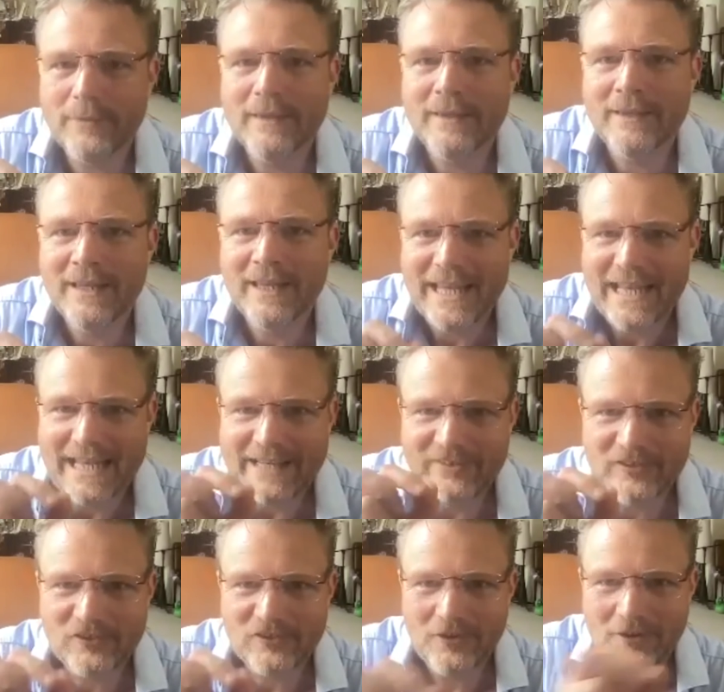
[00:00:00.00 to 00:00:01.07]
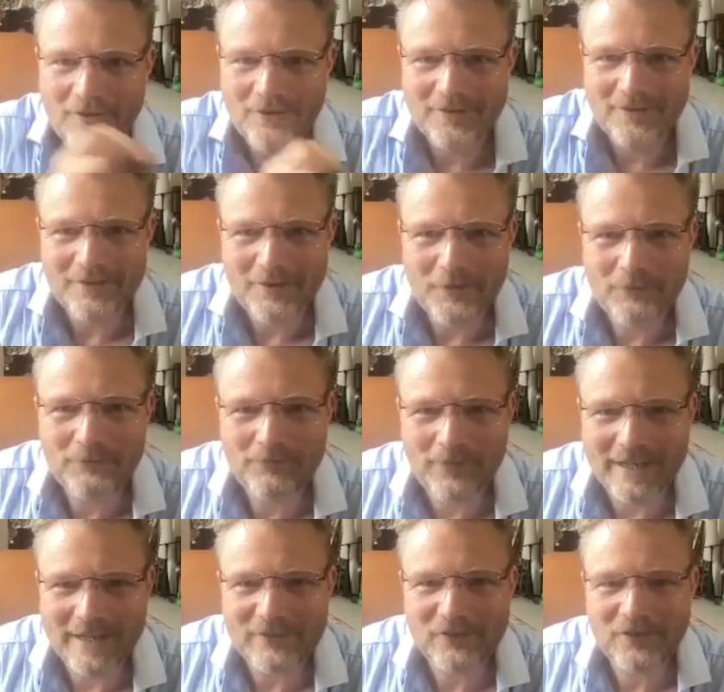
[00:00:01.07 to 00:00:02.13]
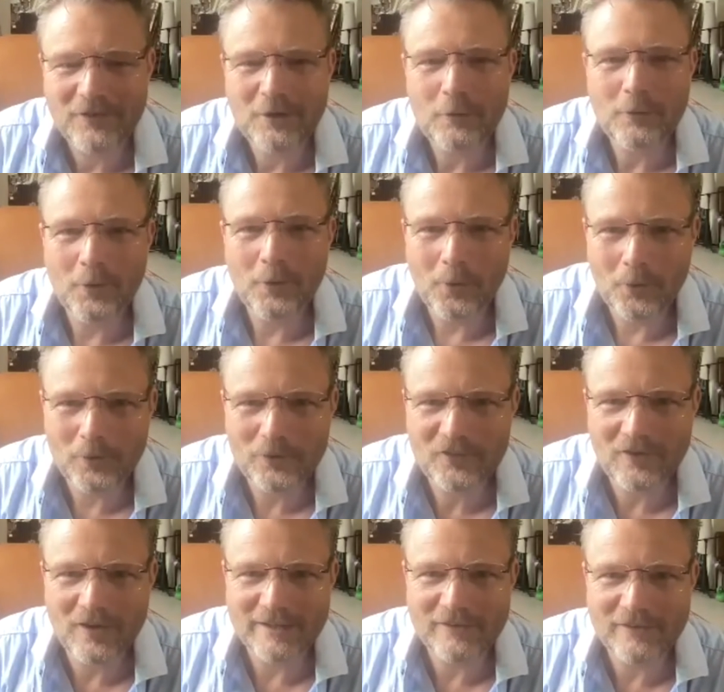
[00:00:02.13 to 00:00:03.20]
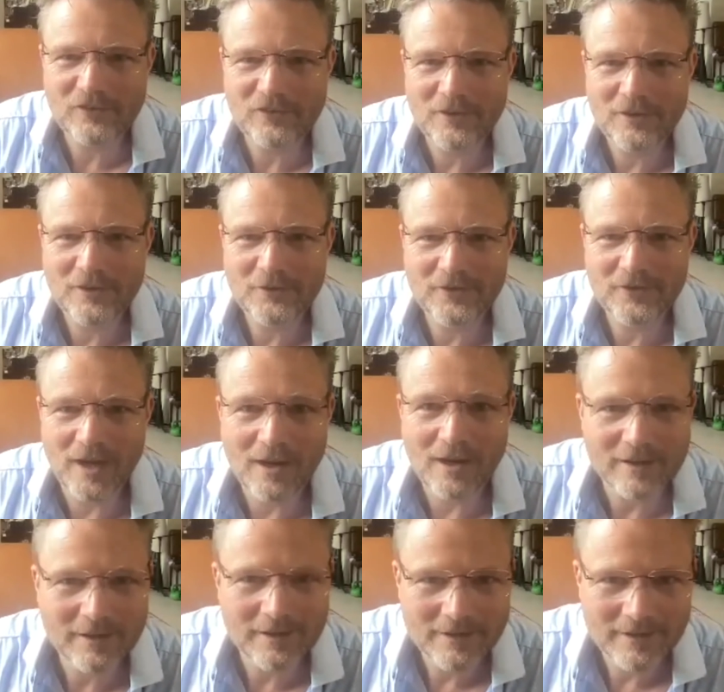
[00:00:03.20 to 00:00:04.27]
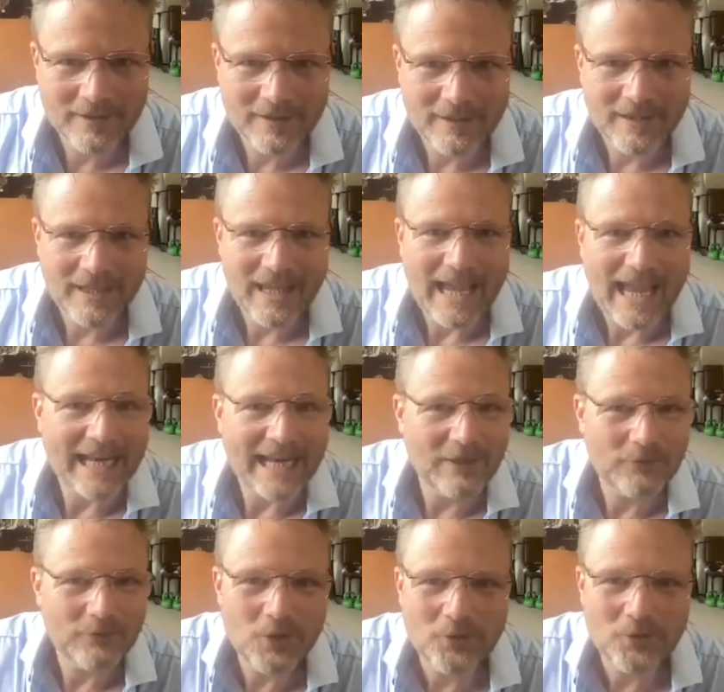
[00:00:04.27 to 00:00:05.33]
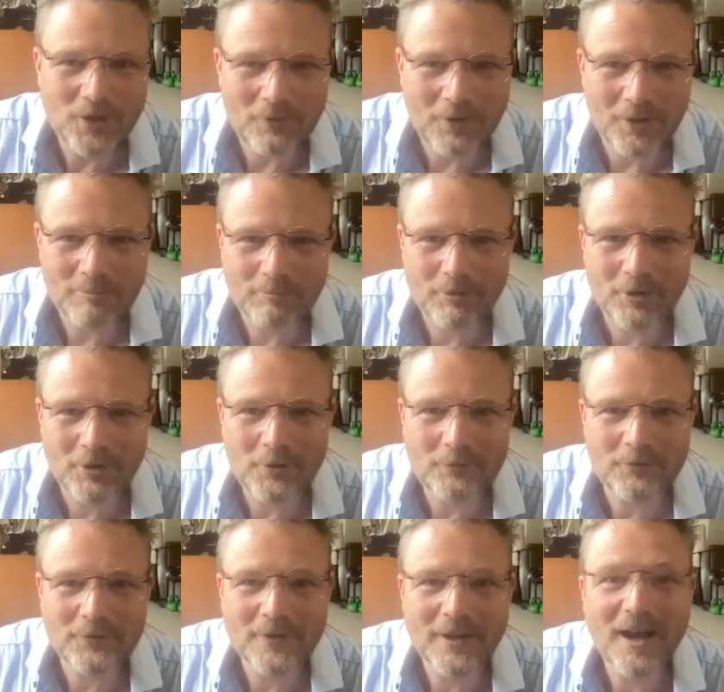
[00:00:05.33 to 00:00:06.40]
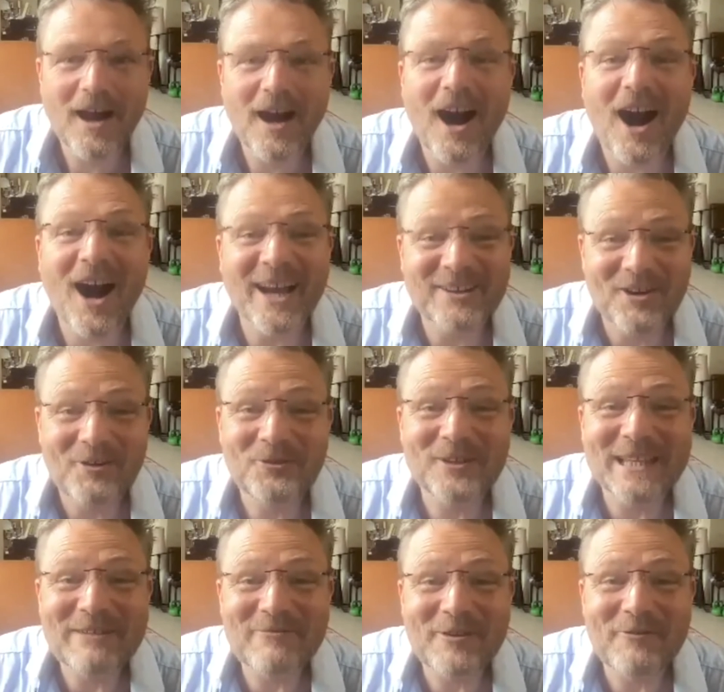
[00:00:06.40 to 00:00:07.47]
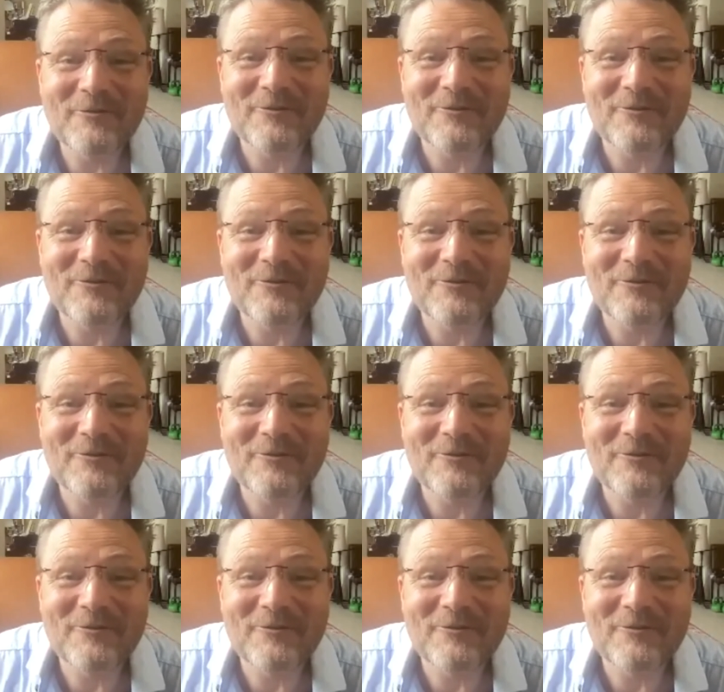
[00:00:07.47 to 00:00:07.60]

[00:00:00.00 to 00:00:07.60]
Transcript: is to fight the horse sized duck. And if you don't approve, I don't give a. F-